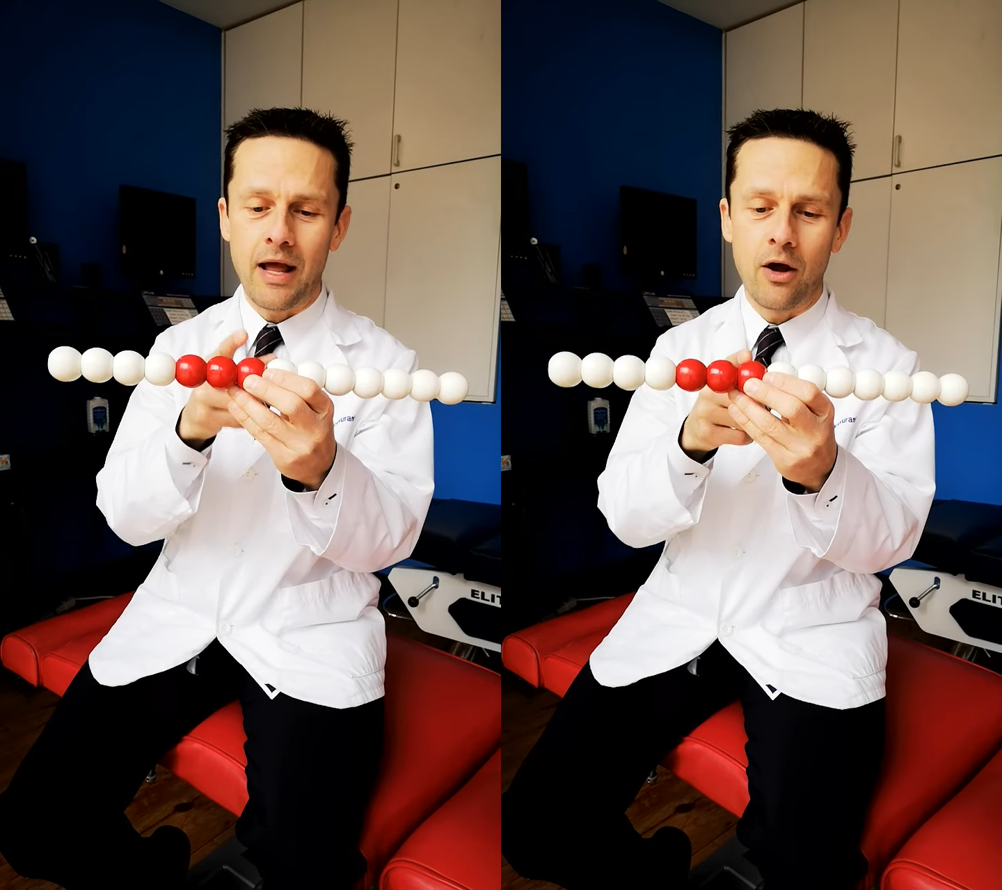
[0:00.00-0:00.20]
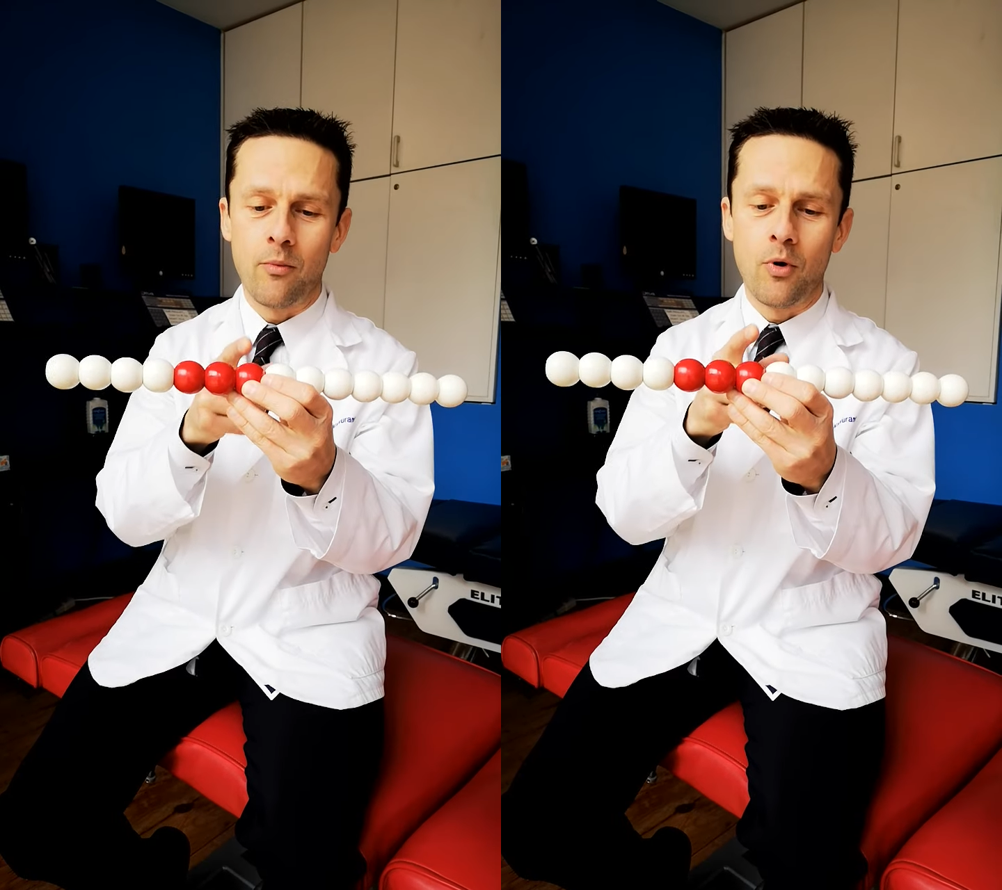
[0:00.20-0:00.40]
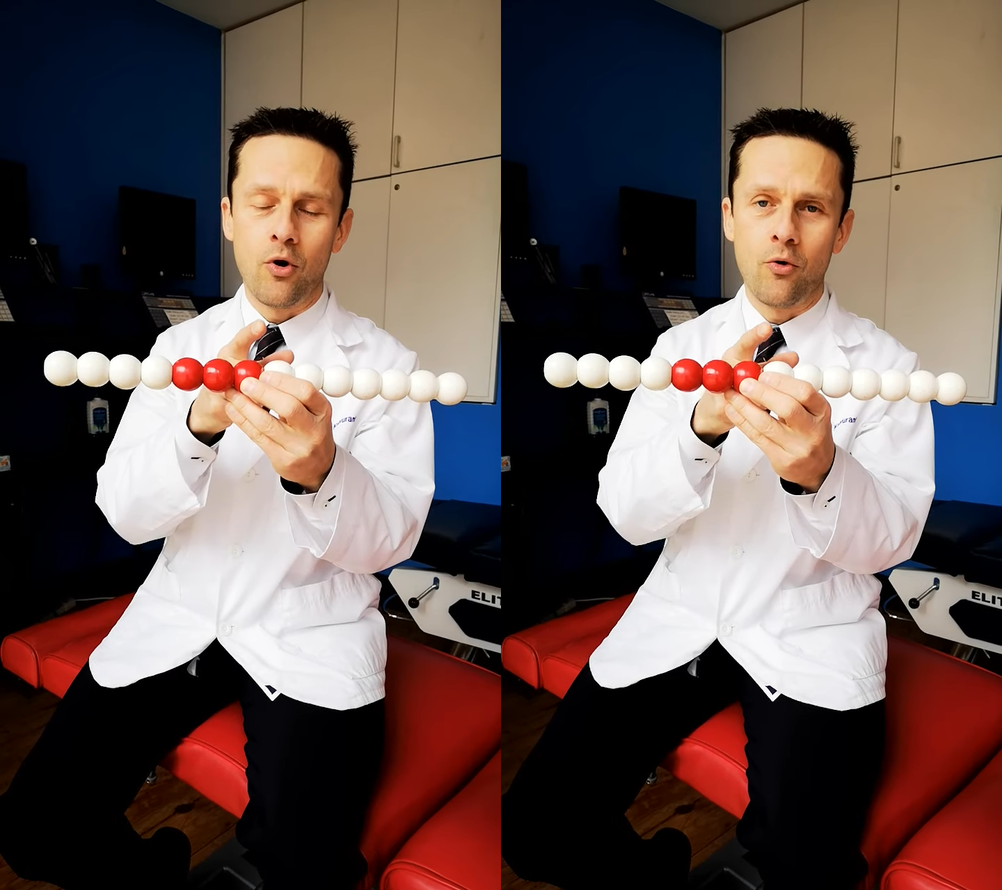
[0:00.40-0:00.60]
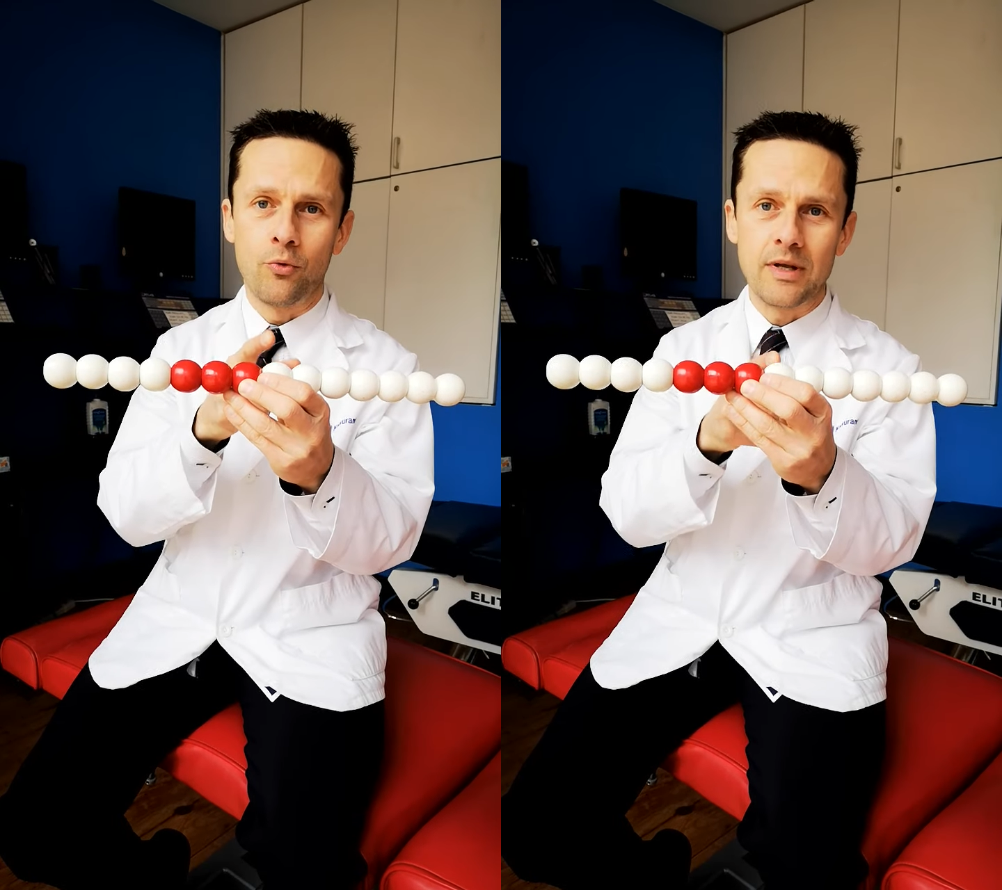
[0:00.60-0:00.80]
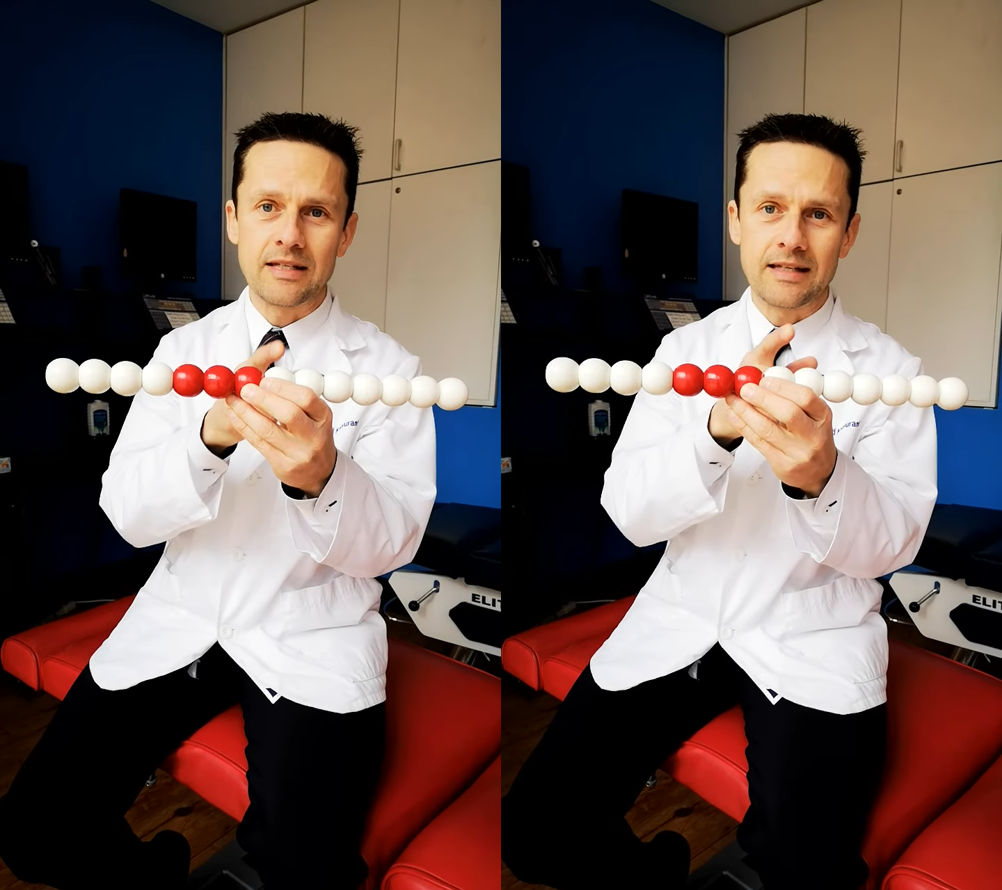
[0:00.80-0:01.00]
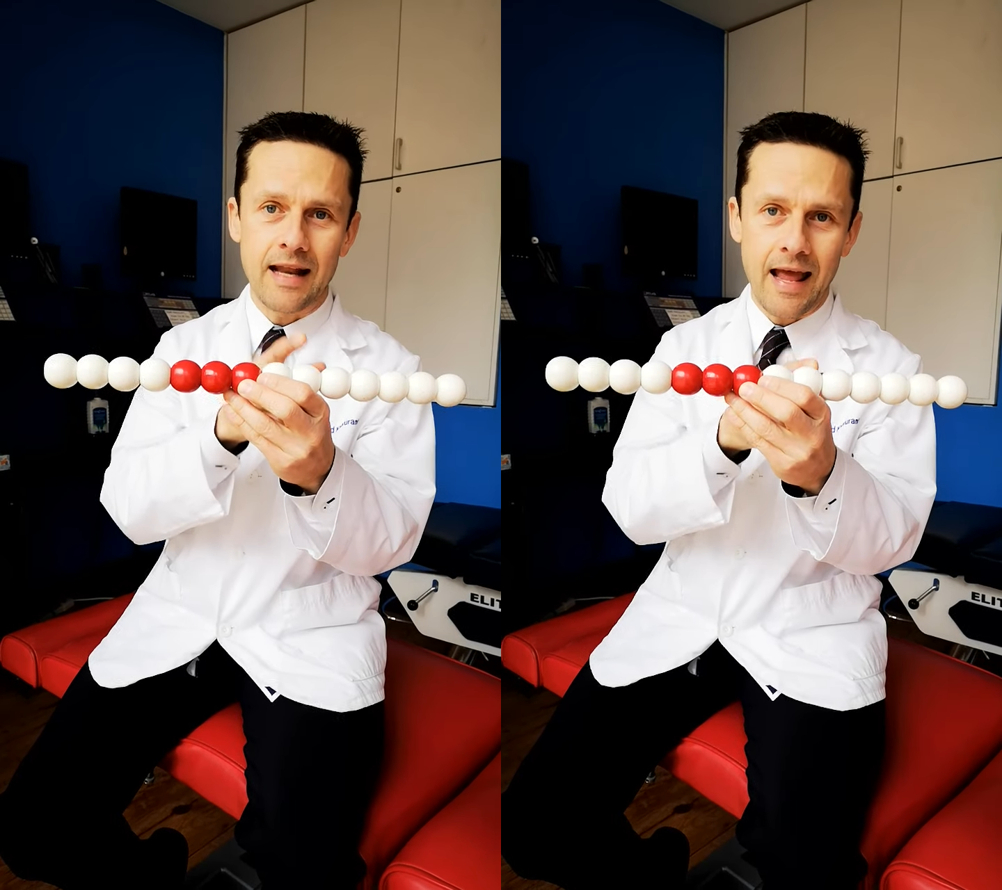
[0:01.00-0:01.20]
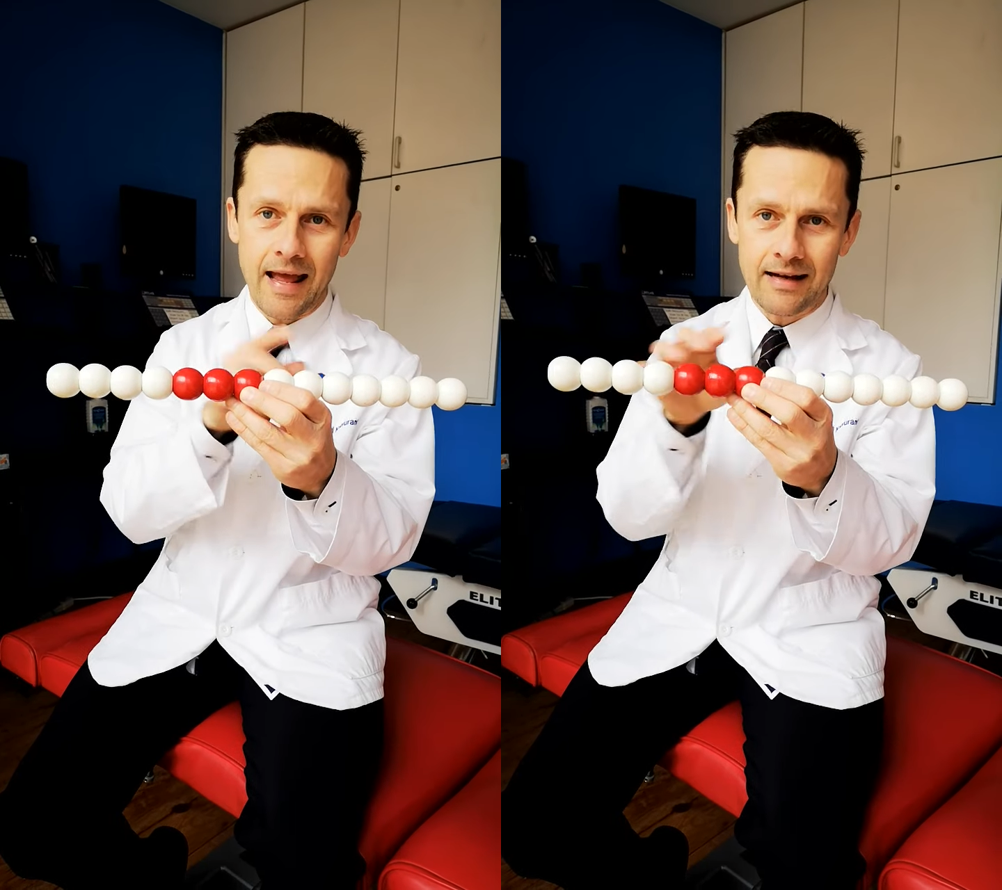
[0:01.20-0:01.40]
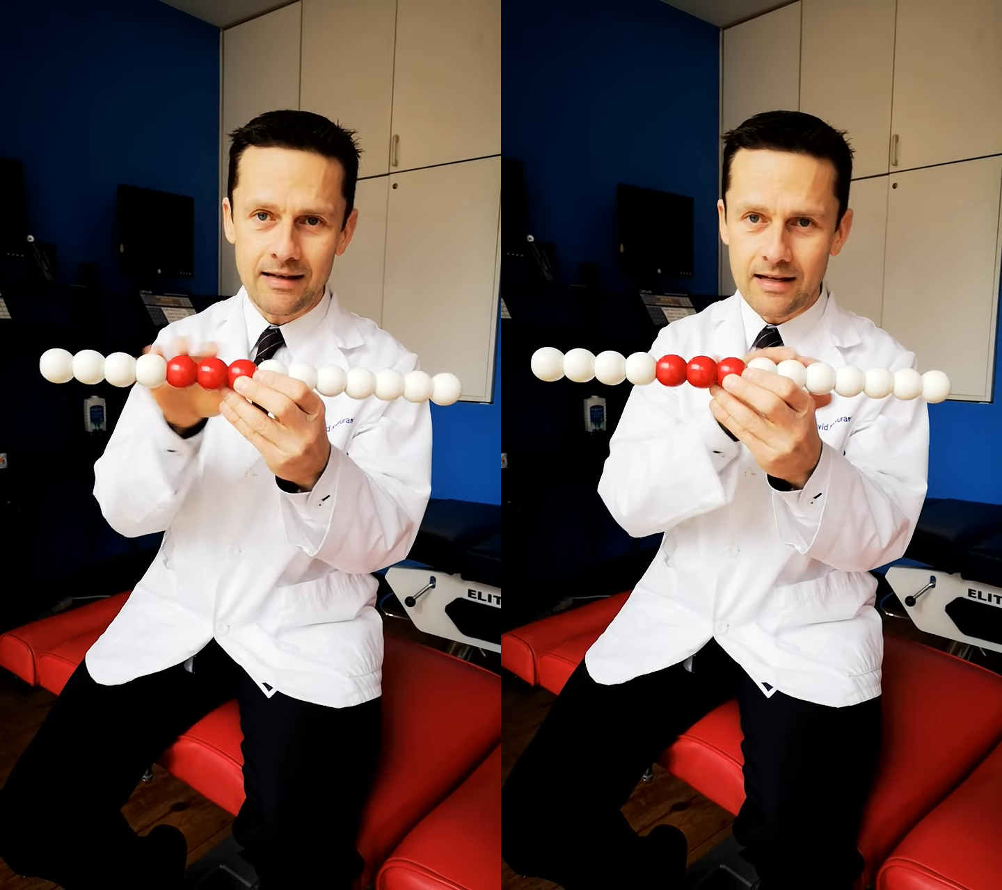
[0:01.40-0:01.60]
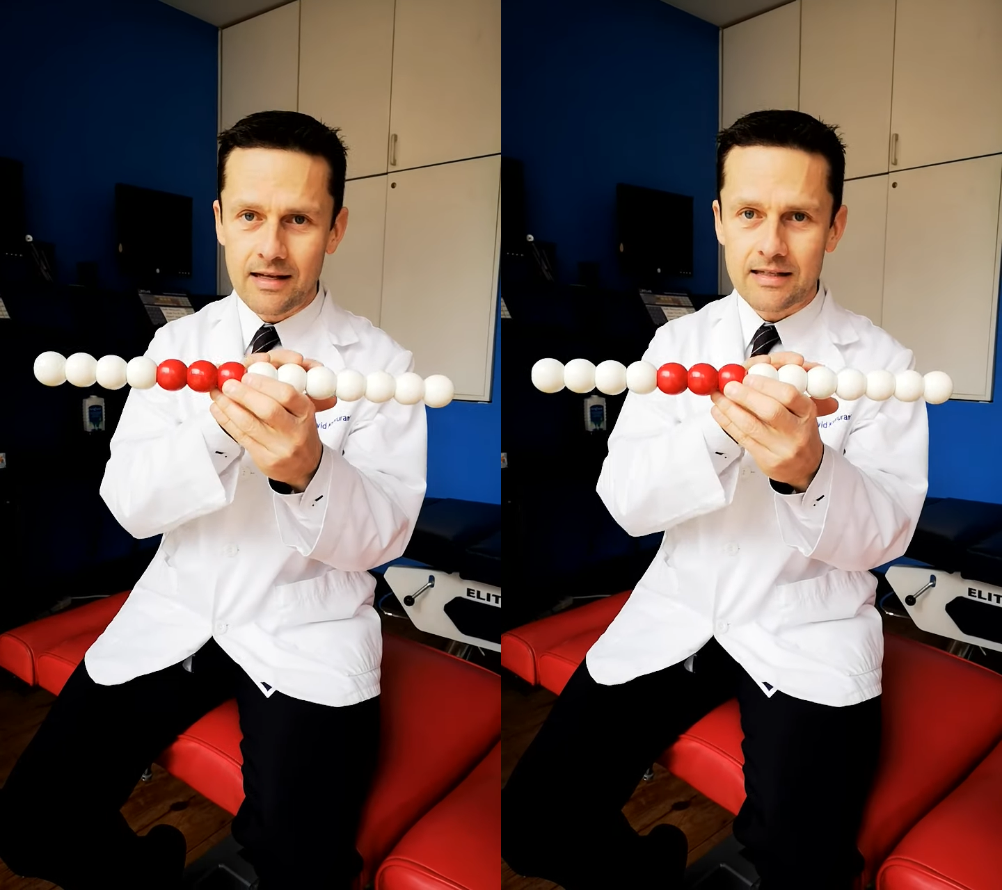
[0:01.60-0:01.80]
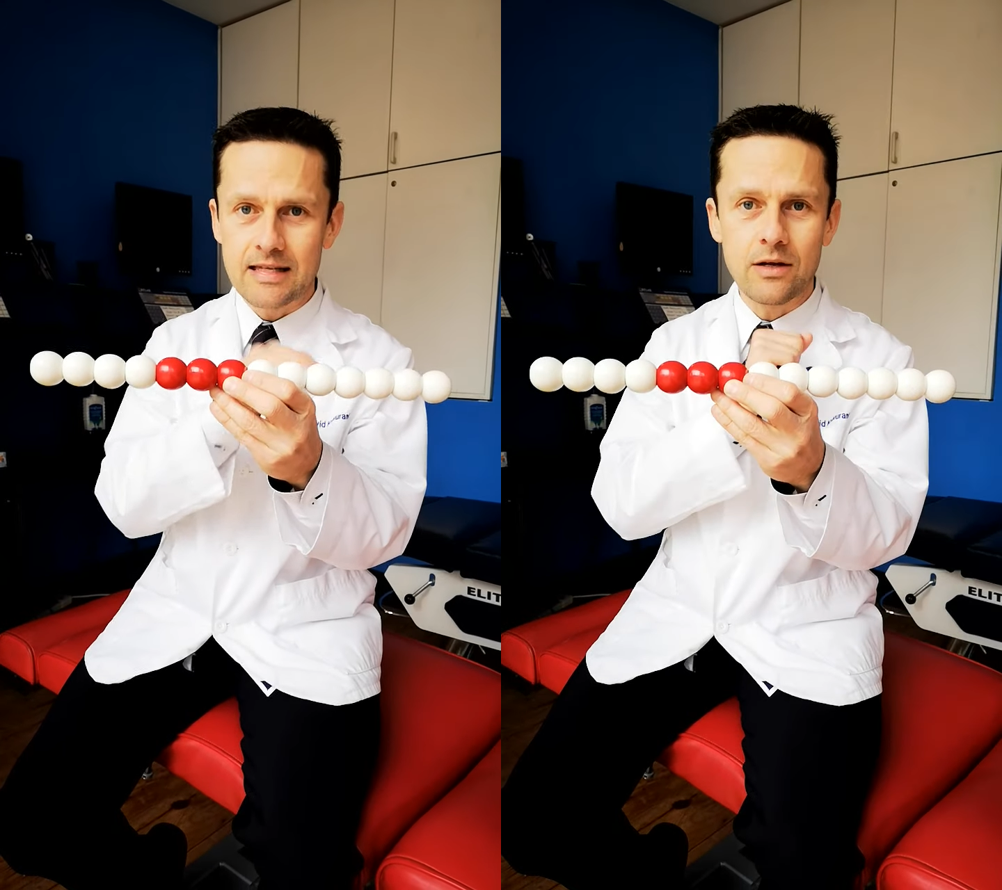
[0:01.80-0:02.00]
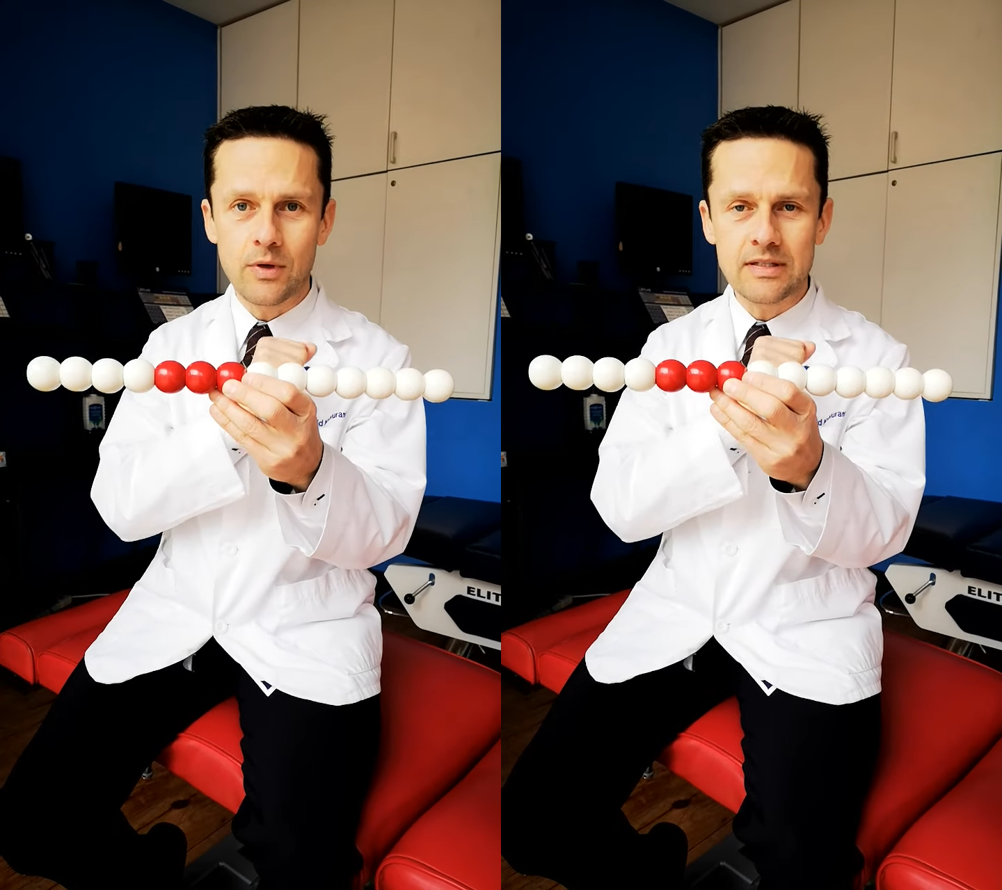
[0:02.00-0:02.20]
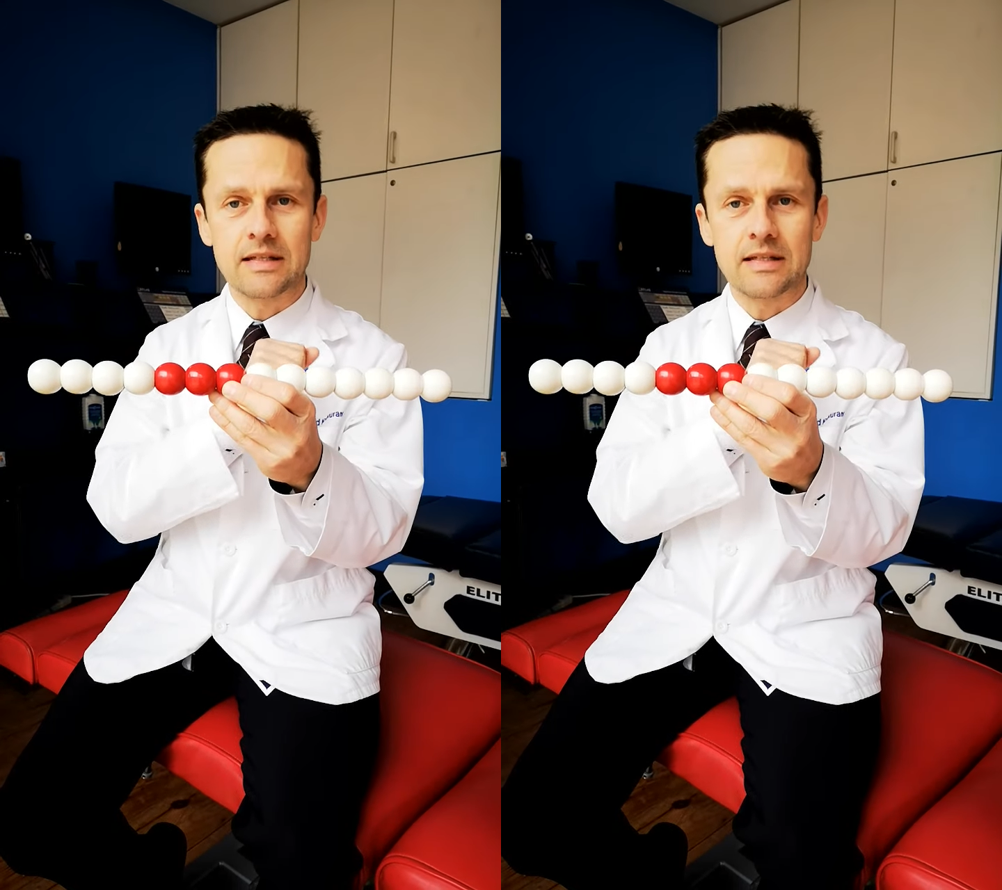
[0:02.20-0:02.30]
elbow, wrist, and hand sequence.